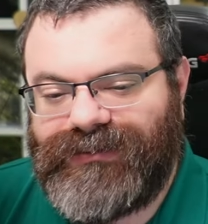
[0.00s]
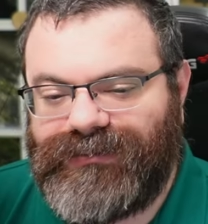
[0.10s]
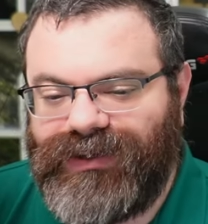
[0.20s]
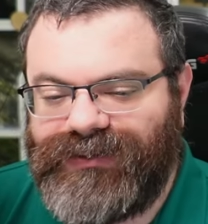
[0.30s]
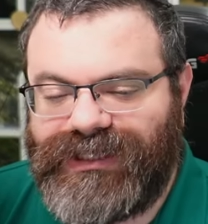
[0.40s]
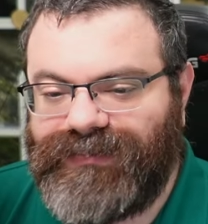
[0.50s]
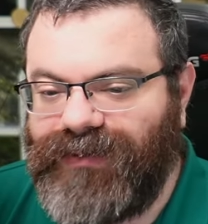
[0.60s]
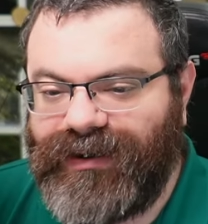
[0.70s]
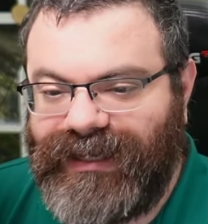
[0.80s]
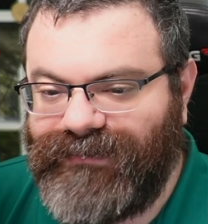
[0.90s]
Don't just
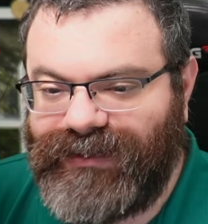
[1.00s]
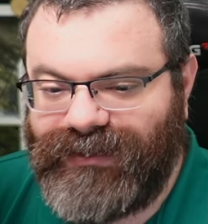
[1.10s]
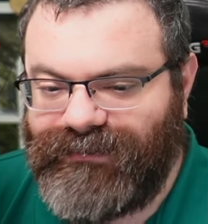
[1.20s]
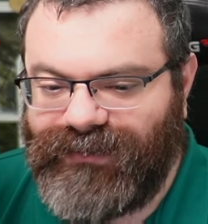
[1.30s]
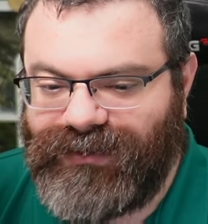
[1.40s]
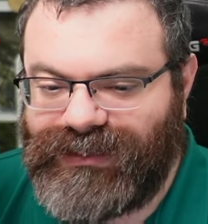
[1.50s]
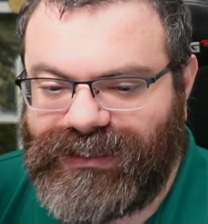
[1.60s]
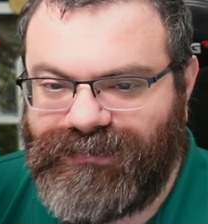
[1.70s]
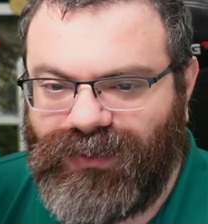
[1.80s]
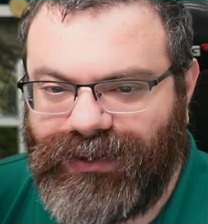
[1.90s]
mark everything first,
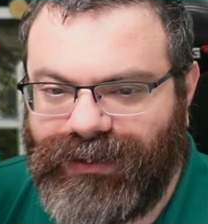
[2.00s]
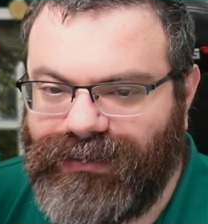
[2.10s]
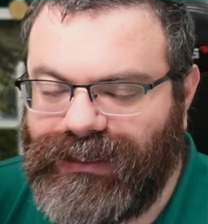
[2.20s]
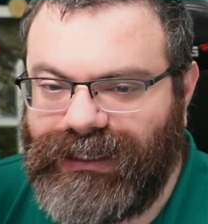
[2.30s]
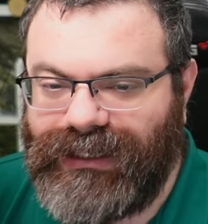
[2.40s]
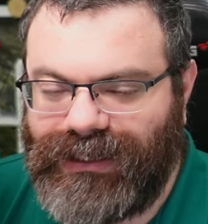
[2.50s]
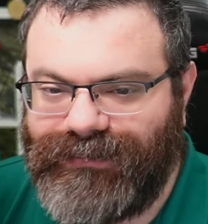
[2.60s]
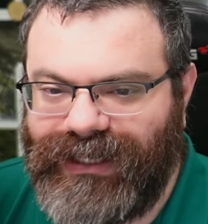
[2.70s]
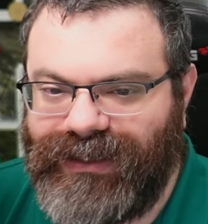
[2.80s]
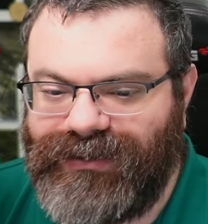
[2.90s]
it's boring,
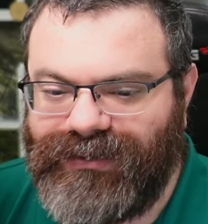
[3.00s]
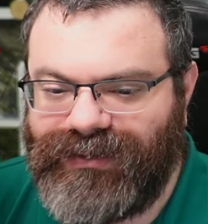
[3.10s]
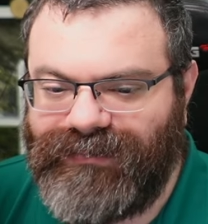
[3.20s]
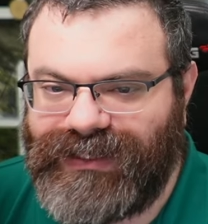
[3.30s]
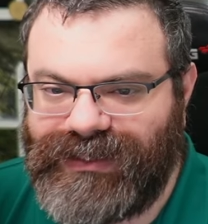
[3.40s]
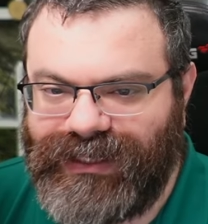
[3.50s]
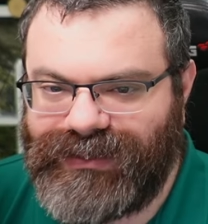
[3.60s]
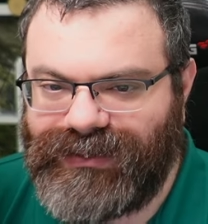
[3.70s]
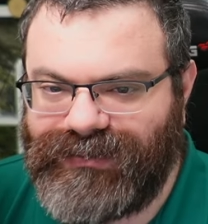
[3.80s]
um, and then you're going to miss things.